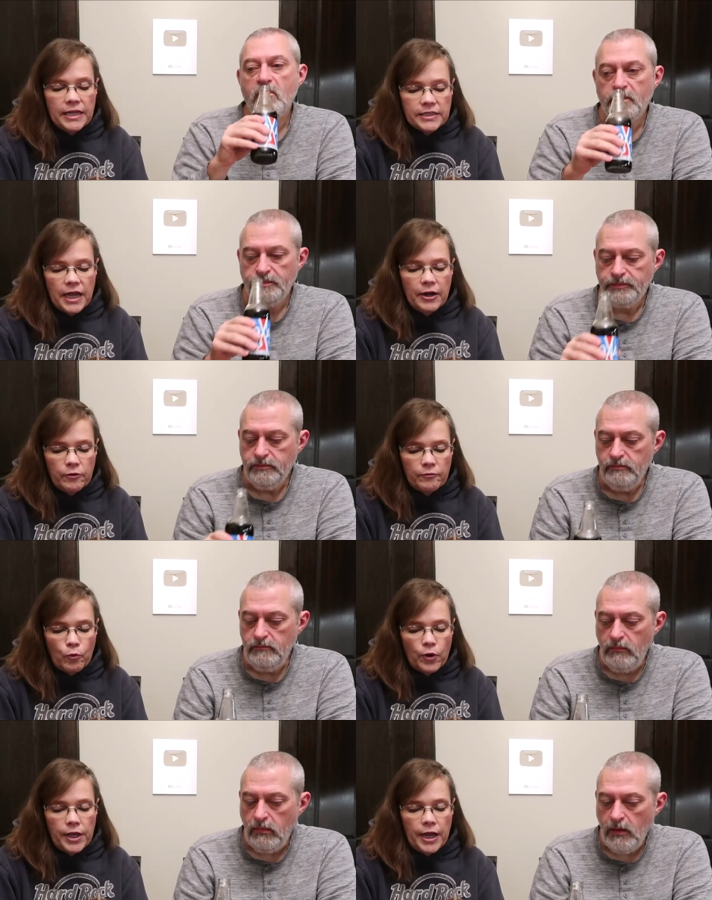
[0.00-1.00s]
Speaker 1: it's
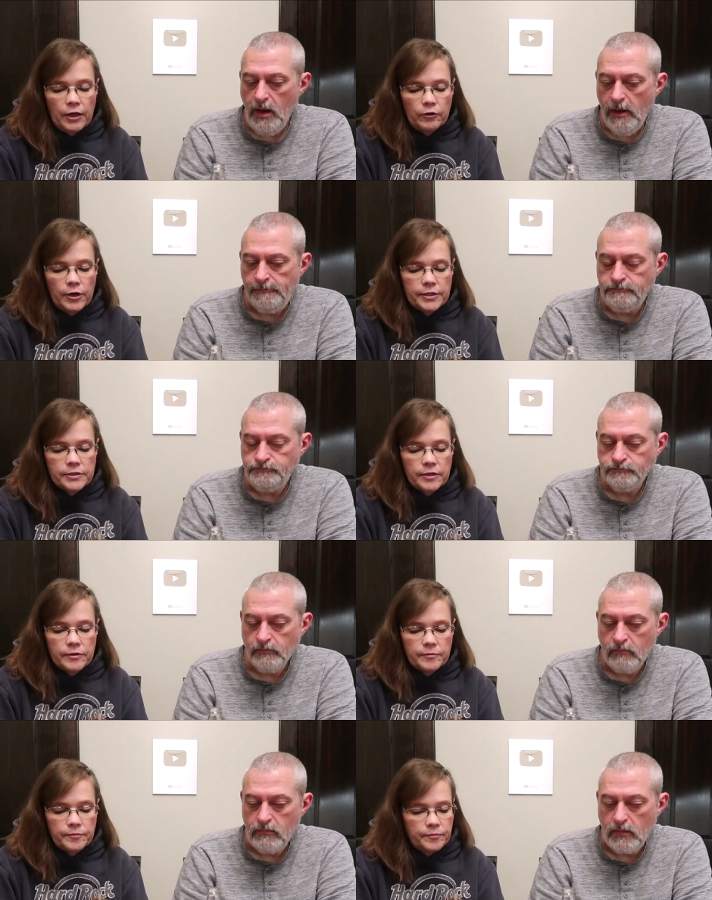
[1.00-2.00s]
140 calories.
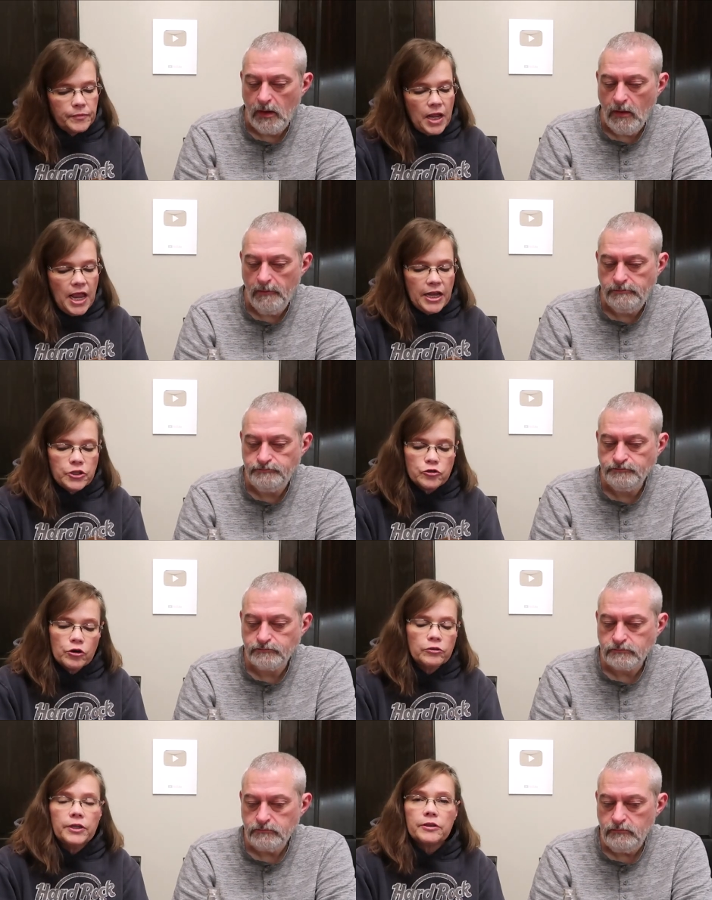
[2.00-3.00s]
And
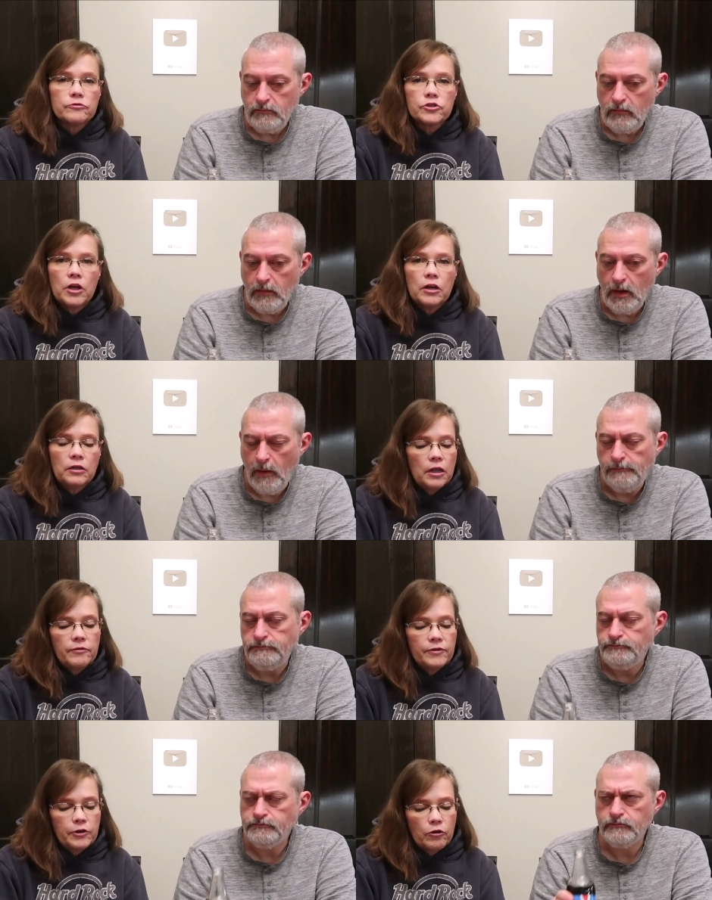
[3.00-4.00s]
truly, there's not a lot
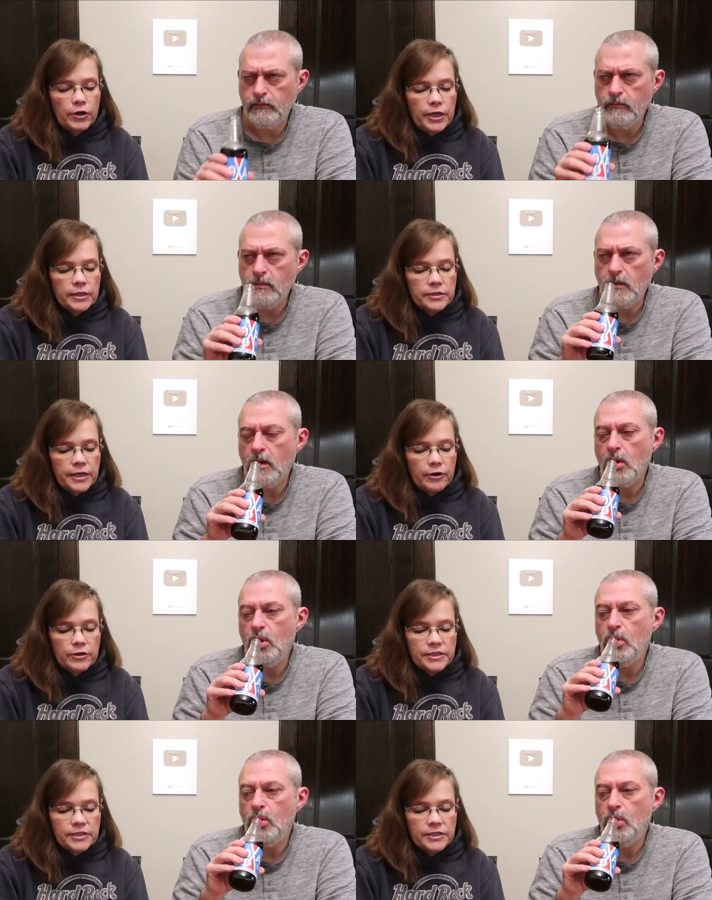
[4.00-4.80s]
of ingredients here.